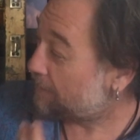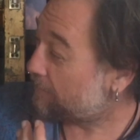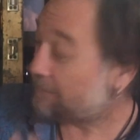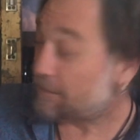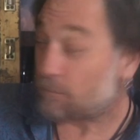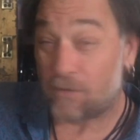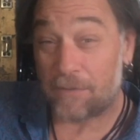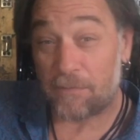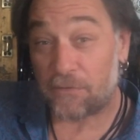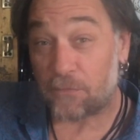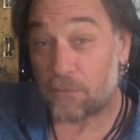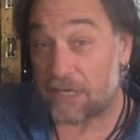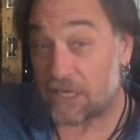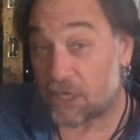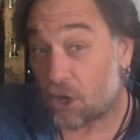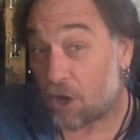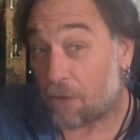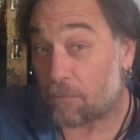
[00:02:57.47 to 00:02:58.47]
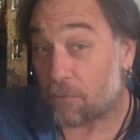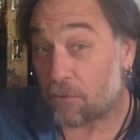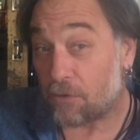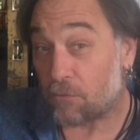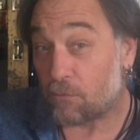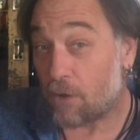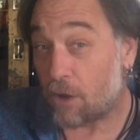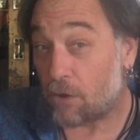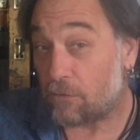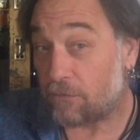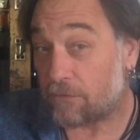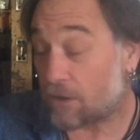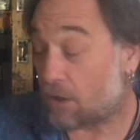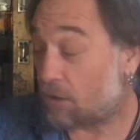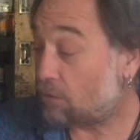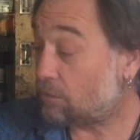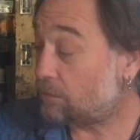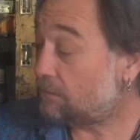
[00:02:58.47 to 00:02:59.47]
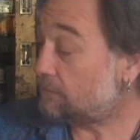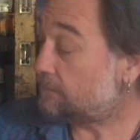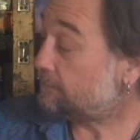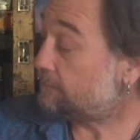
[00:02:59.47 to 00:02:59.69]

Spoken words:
somewhere between copper and rose gold.